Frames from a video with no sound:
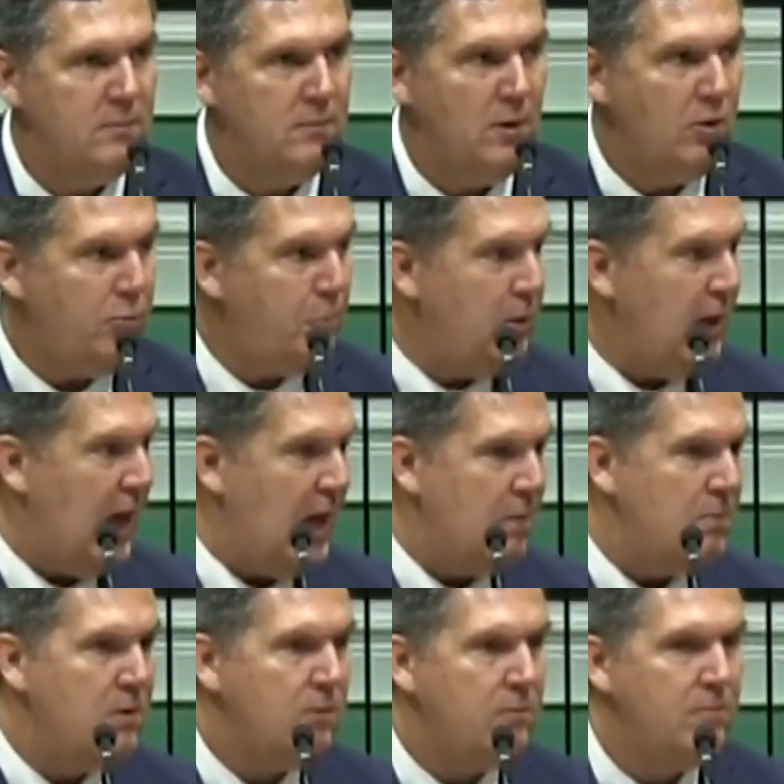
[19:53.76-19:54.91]
It's pretty
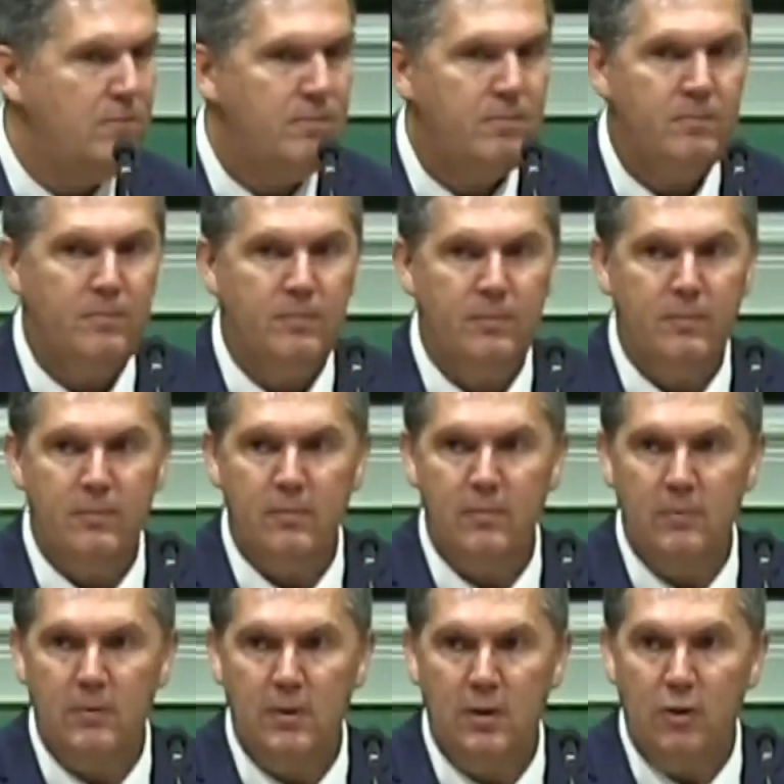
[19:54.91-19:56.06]
adamant.
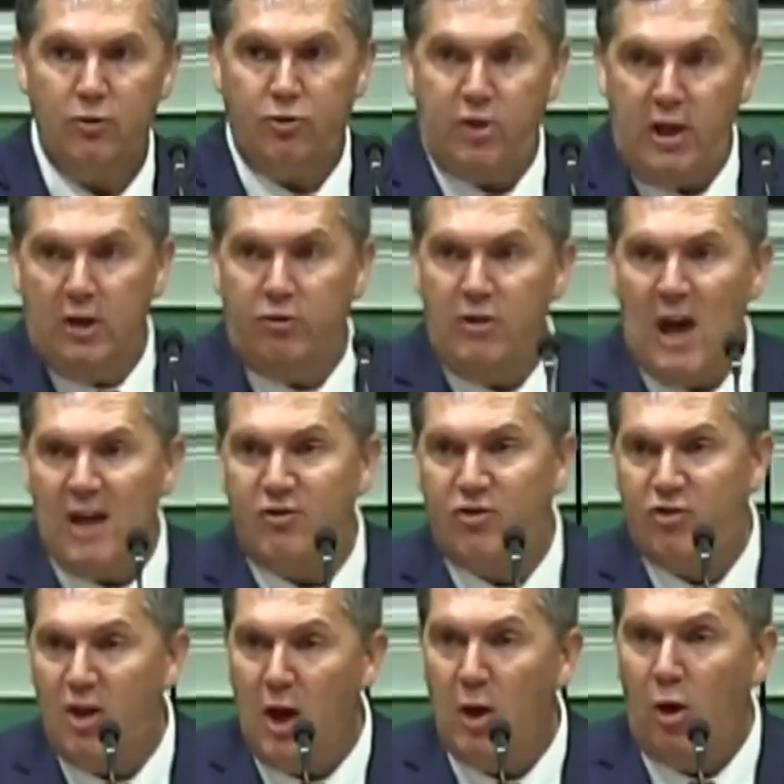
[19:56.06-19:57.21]
She is not
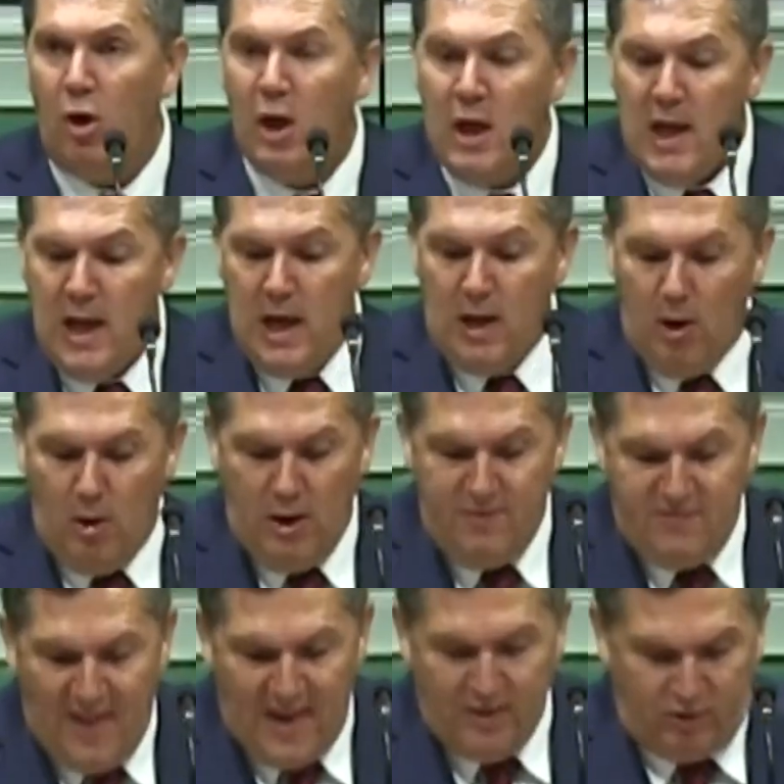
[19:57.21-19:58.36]
subtle in her
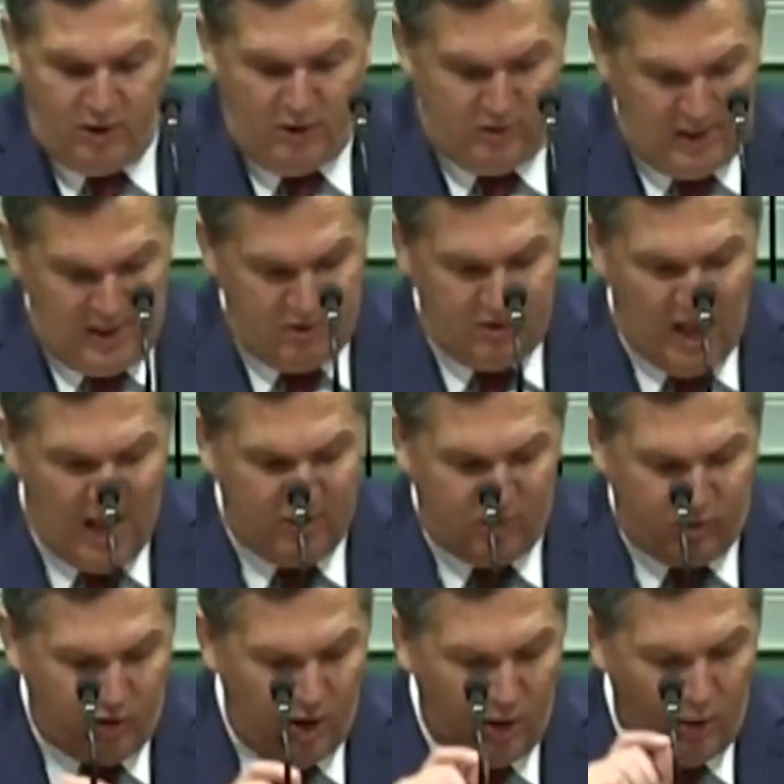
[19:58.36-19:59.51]
advances. He is not
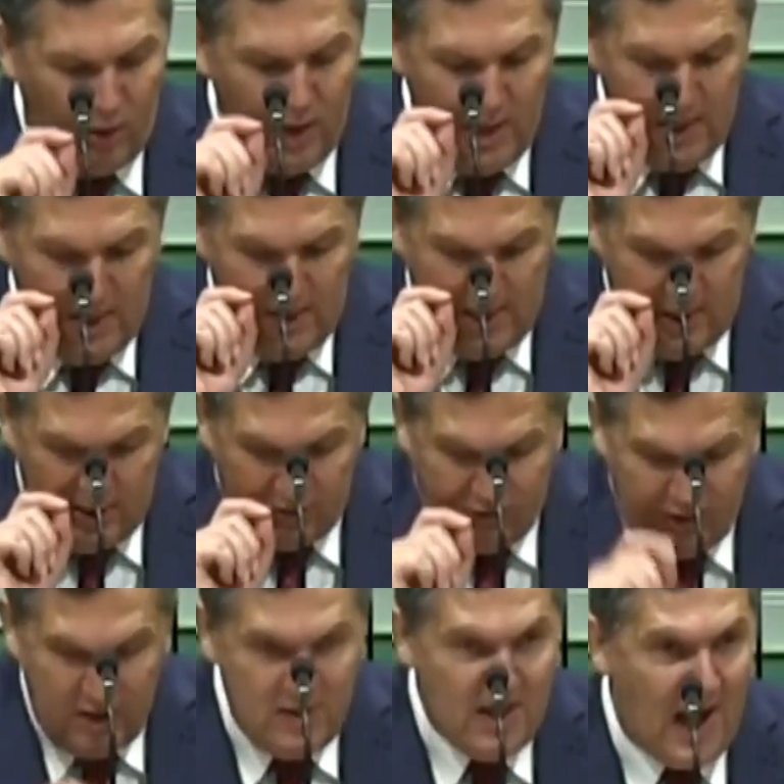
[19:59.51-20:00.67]
subtle in his
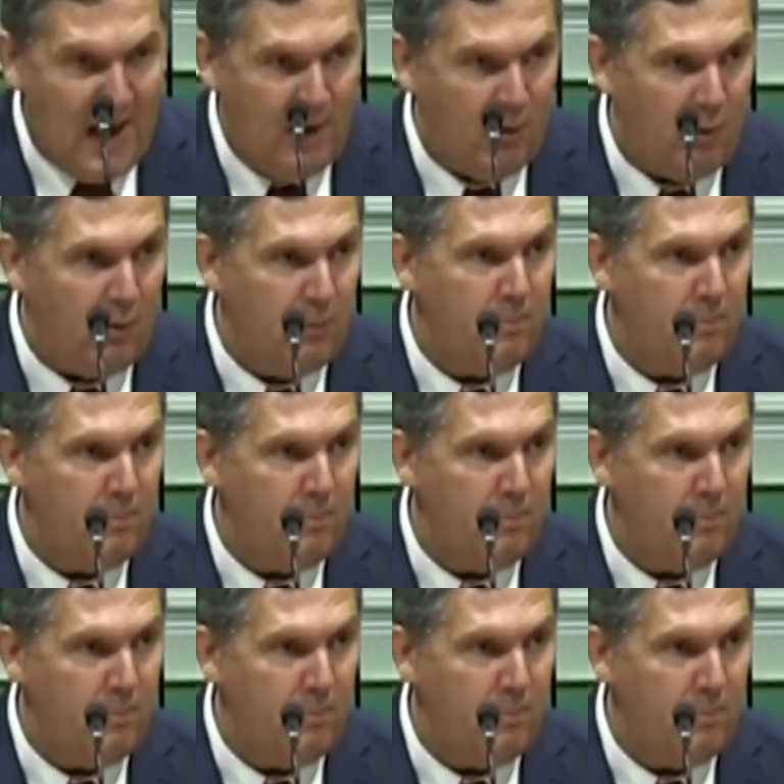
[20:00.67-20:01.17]
denial.